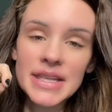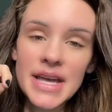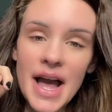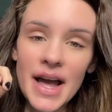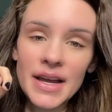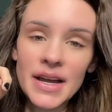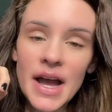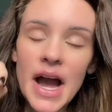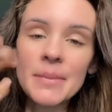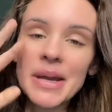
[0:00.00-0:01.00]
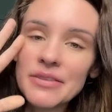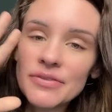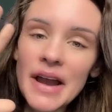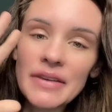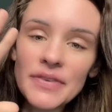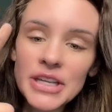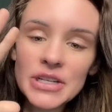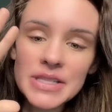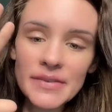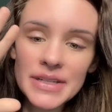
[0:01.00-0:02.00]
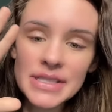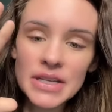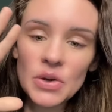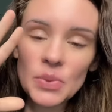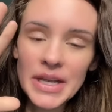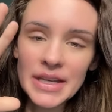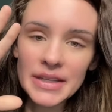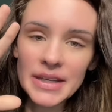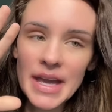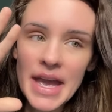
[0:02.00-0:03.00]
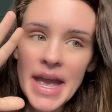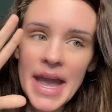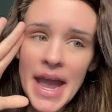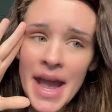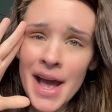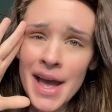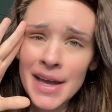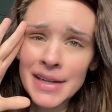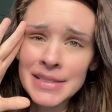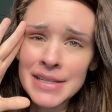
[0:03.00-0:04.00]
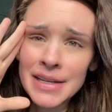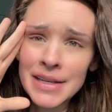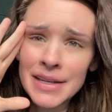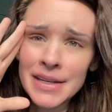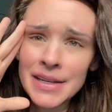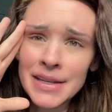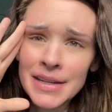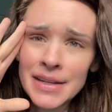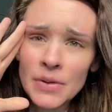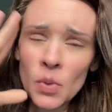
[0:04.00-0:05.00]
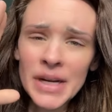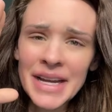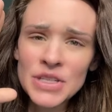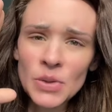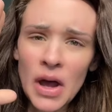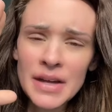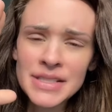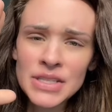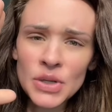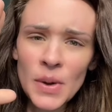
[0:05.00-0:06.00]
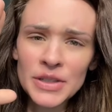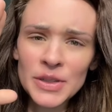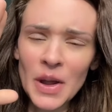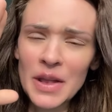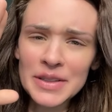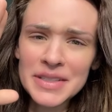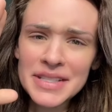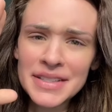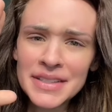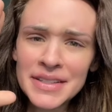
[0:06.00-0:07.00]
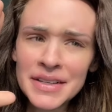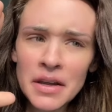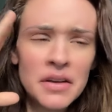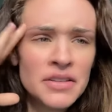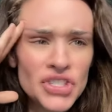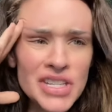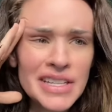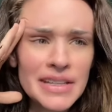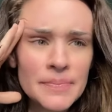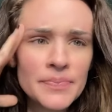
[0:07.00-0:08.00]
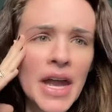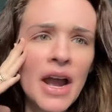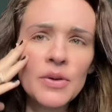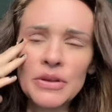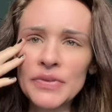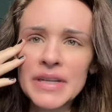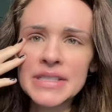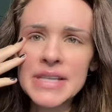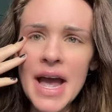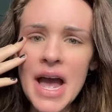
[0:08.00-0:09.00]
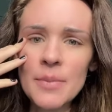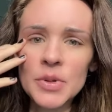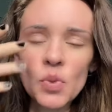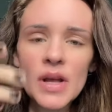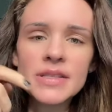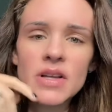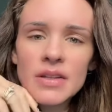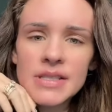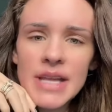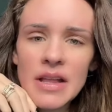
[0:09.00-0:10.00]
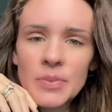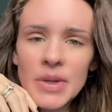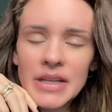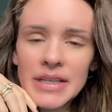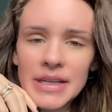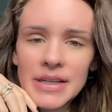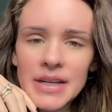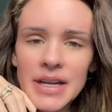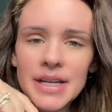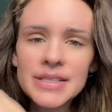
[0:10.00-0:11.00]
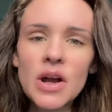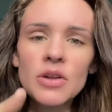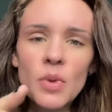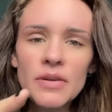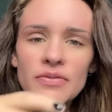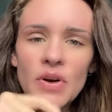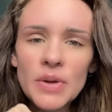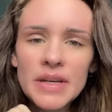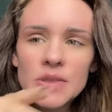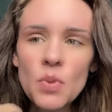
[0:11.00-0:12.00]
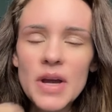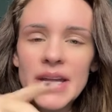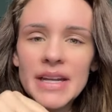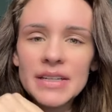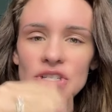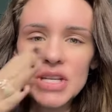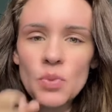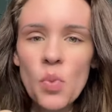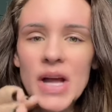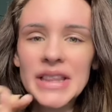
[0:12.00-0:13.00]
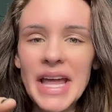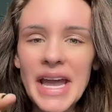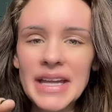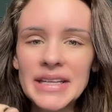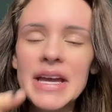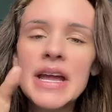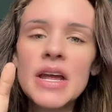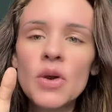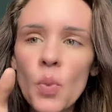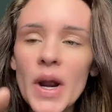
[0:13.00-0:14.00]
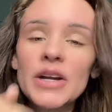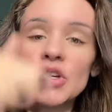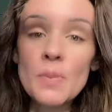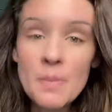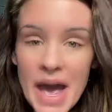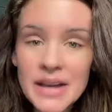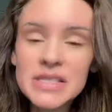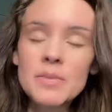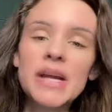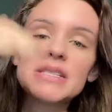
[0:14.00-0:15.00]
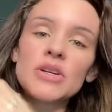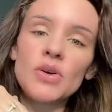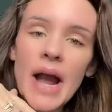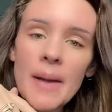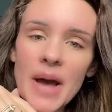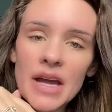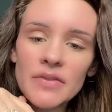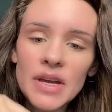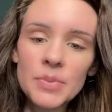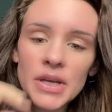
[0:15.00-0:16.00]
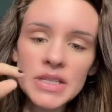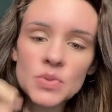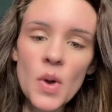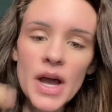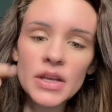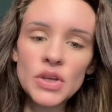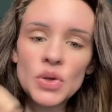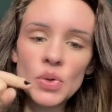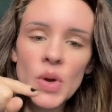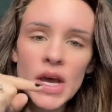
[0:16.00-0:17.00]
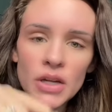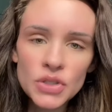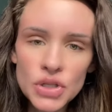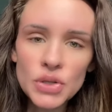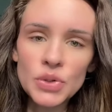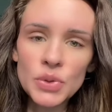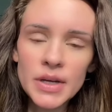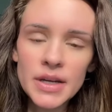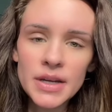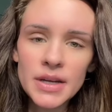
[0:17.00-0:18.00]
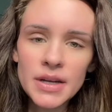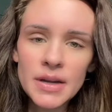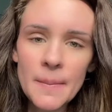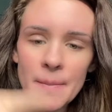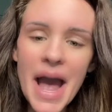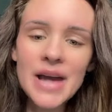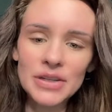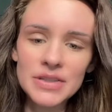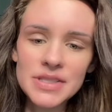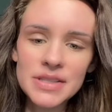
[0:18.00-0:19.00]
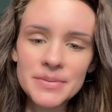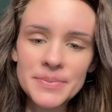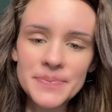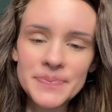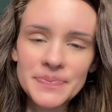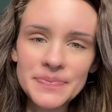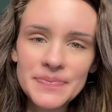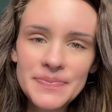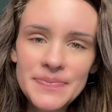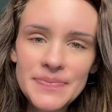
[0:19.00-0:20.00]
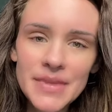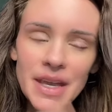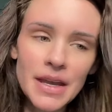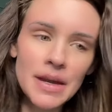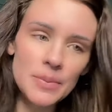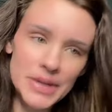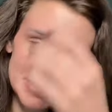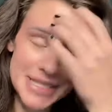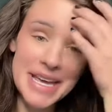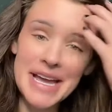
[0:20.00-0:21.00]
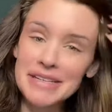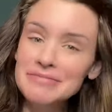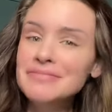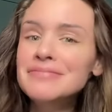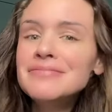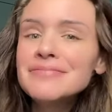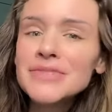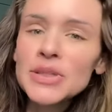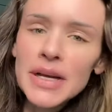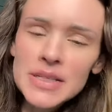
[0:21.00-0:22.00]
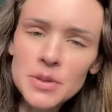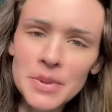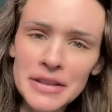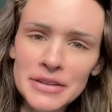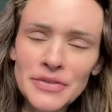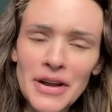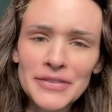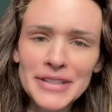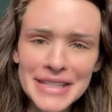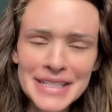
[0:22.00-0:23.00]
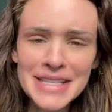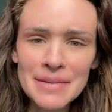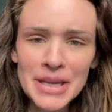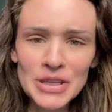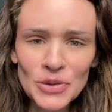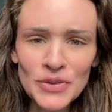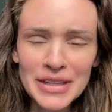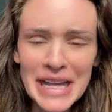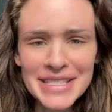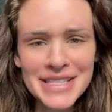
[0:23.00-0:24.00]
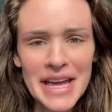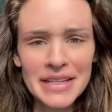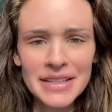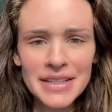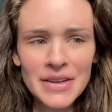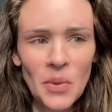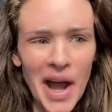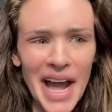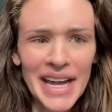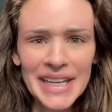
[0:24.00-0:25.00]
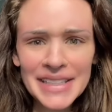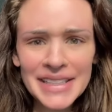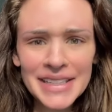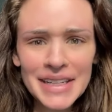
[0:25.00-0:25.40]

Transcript: like that. I make five figures every single week, and what I do costs $200. Gee, how in the freak does that happen? Well, it's called scalability. It's called one focus, one energy, one lane, where you maximize the crap out of it because what you do matters. But instead, you guys would rather fall for things that make you feel less than. Why?